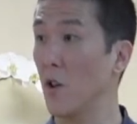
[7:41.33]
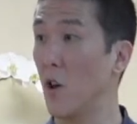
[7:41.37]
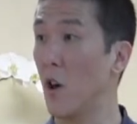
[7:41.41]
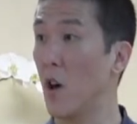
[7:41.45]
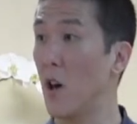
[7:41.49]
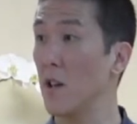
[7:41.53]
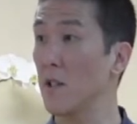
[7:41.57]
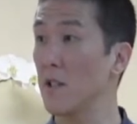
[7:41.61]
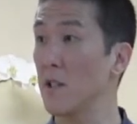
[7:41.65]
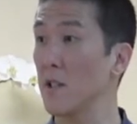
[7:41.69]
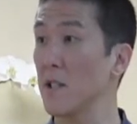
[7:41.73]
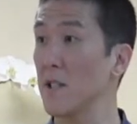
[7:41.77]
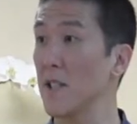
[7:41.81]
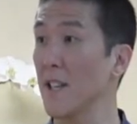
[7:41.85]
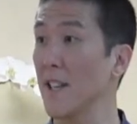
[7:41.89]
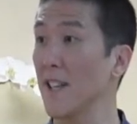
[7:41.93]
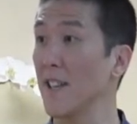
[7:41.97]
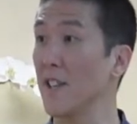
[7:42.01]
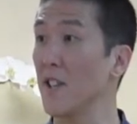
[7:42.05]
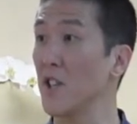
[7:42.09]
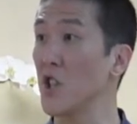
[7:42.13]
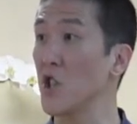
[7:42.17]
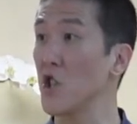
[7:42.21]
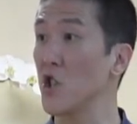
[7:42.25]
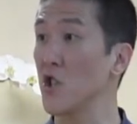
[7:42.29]
causes and
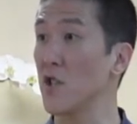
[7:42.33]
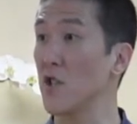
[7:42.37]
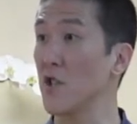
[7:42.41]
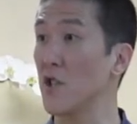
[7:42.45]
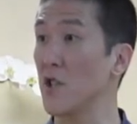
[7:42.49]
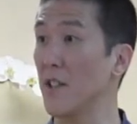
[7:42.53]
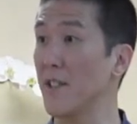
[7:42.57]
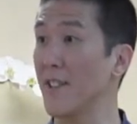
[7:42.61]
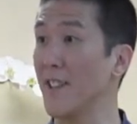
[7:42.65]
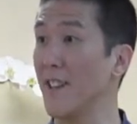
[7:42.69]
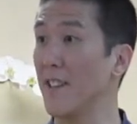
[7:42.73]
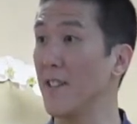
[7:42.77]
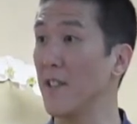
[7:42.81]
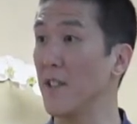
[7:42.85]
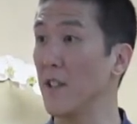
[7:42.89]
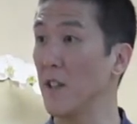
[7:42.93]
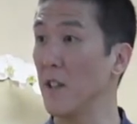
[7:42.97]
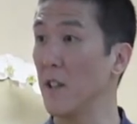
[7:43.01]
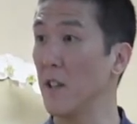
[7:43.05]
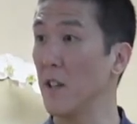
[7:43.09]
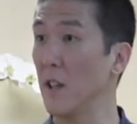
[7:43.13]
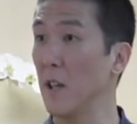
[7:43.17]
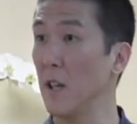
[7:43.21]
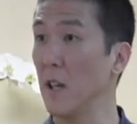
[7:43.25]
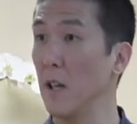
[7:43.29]
conditions are not
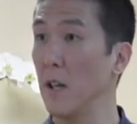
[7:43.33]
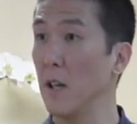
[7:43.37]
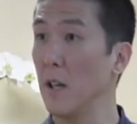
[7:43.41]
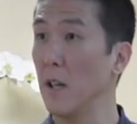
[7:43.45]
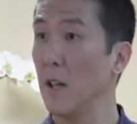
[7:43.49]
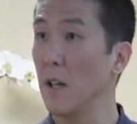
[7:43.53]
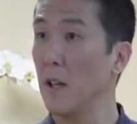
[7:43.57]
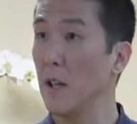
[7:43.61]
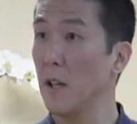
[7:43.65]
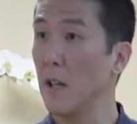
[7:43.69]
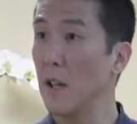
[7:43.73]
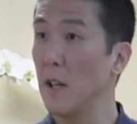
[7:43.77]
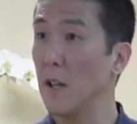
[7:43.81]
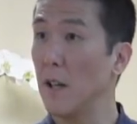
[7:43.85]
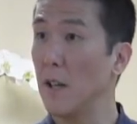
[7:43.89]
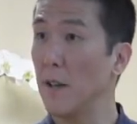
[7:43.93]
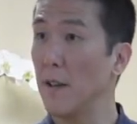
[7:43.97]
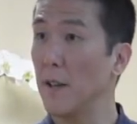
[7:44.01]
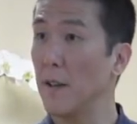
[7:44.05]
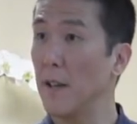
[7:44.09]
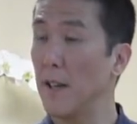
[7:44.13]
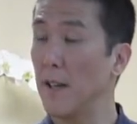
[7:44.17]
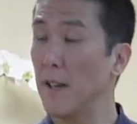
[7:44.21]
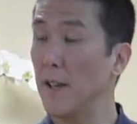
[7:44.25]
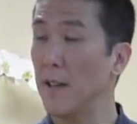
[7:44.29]
there,
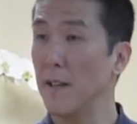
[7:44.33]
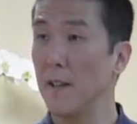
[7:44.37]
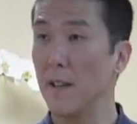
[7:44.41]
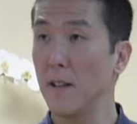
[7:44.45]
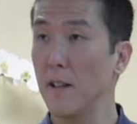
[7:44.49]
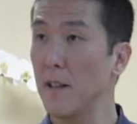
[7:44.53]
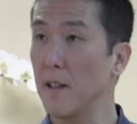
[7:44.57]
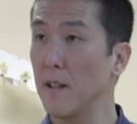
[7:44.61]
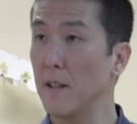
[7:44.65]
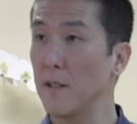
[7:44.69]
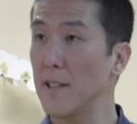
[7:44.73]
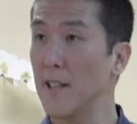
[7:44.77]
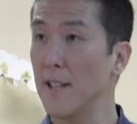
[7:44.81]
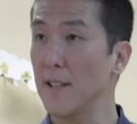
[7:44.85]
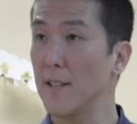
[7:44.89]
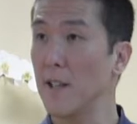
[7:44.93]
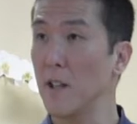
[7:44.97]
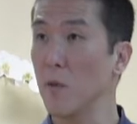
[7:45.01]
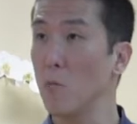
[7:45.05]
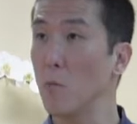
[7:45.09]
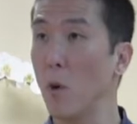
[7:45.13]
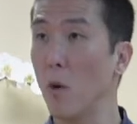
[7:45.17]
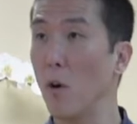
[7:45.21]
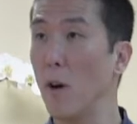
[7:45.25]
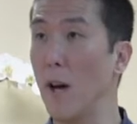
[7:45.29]
then that
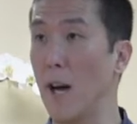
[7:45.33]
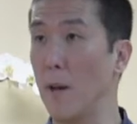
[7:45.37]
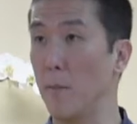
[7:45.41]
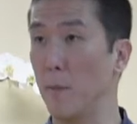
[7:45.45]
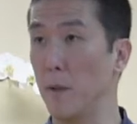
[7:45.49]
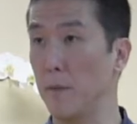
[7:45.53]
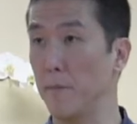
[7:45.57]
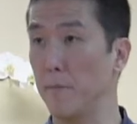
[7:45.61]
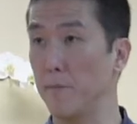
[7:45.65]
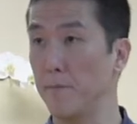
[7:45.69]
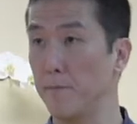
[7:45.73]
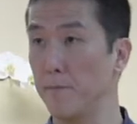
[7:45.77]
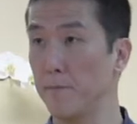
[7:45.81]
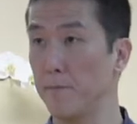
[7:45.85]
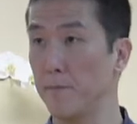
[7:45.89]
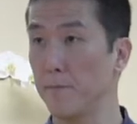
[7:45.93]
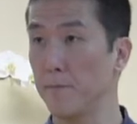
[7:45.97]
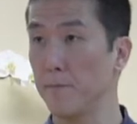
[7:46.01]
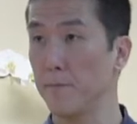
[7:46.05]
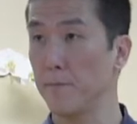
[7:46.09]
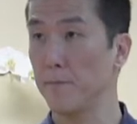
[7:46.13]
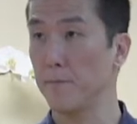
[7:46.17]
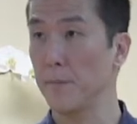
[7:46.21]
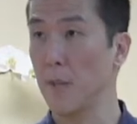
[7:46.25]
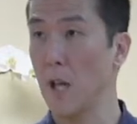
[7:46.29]
thing won't happen.
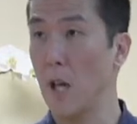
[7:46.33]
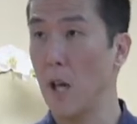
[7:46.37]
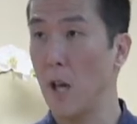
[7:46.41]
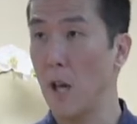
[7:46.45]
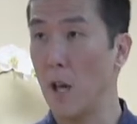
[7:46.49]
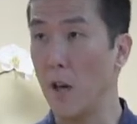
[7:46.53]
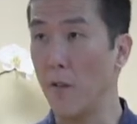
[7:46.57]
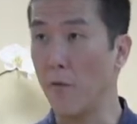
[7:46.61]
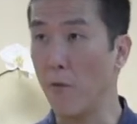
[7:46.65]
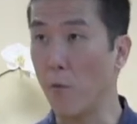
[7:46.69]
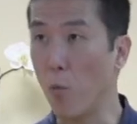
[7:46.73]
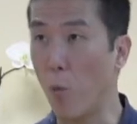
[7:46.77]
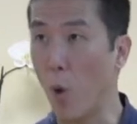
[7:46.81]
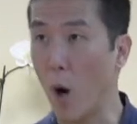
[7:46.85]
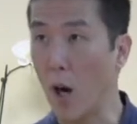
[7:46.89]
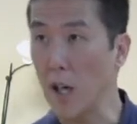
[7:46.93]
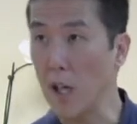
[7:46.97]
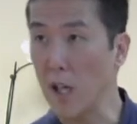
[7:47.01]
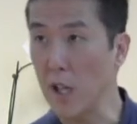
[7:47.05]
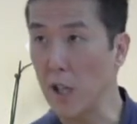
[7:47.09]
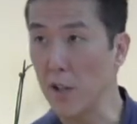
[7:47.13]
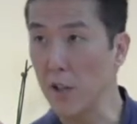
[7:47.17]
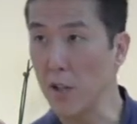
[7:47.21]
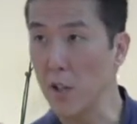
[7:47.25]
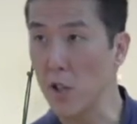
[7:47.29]
If
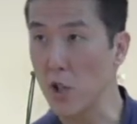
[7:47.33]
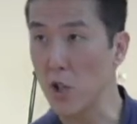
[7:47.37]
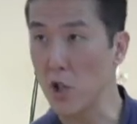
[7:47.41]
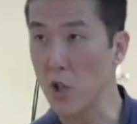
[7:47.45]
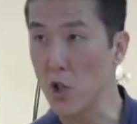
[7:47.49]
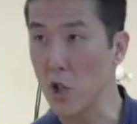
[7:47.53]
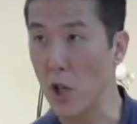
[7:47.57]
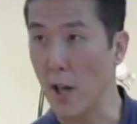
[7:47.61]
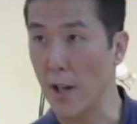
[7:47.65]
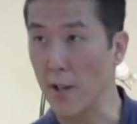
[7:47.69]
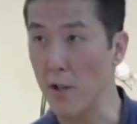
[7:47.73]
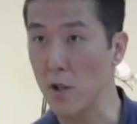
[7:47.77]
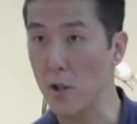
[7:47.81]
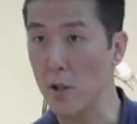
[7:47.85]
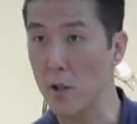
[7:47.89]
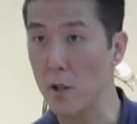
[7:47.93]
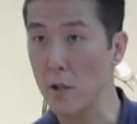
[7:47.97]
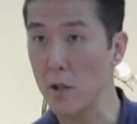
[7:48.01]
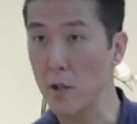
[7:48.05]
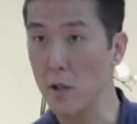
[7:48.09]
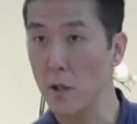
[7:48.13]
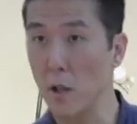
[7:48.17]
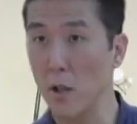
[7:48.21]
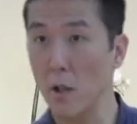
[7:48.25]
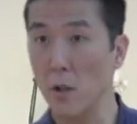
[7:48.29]
one condition
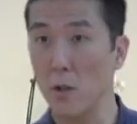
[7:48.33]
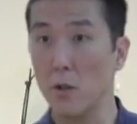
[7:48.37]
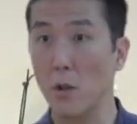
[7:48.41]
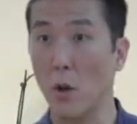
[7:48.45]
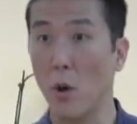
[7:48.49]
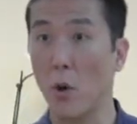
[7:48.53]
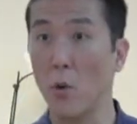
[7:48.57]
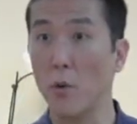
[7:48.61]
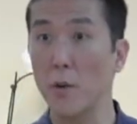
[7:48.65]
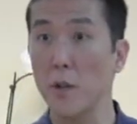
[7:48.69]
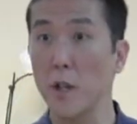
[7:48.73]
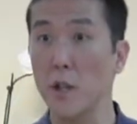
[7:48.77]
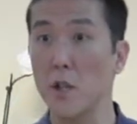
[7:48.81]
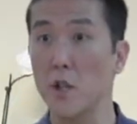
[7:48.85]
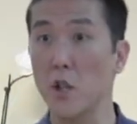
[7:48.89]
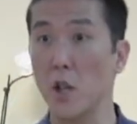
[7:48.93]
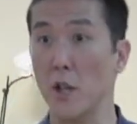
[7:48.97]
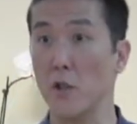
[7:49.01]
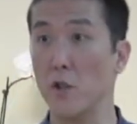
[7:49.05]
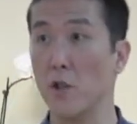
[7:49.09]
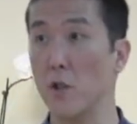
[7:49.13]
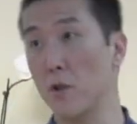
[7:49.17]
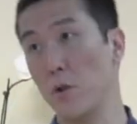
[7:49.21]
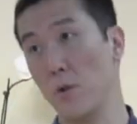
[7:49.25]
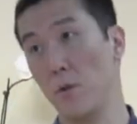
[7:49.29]
changes, the whole thing
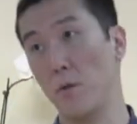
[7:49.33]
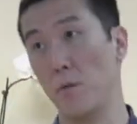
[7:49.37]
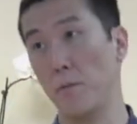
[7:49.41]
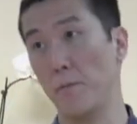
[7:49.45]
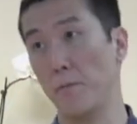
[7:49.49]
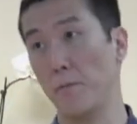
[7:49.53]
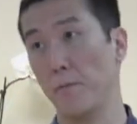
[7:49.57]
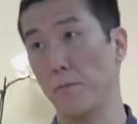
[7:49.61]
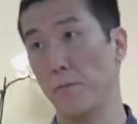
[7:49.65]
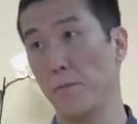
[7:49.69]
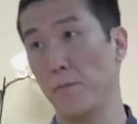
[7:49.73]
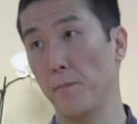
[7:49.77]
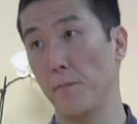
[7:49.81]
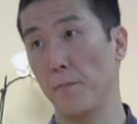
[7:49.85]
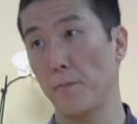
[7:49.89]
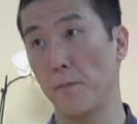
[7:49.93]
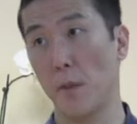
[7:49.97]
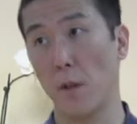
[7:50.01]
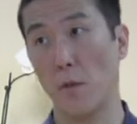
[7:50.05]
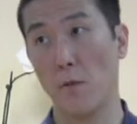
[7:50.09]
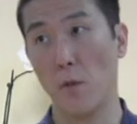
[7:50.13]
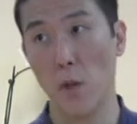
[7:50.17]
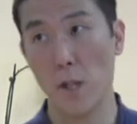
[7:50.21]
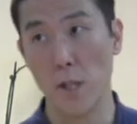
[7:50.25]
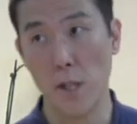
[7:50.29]
changes too.
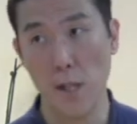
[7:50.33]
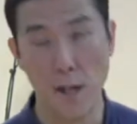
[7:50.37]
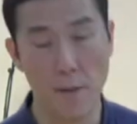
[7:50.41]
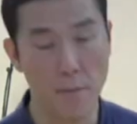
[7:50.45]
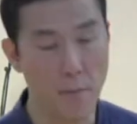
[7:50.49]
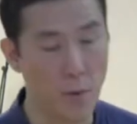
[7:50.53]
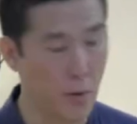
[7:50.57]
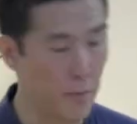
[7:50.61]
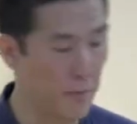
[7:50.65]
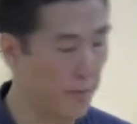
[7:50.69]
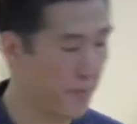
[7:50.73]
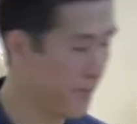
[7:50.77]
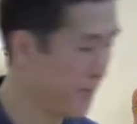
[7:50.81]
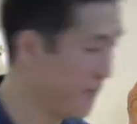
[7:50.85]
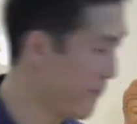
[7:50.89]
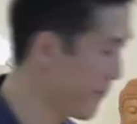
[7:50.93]
For example,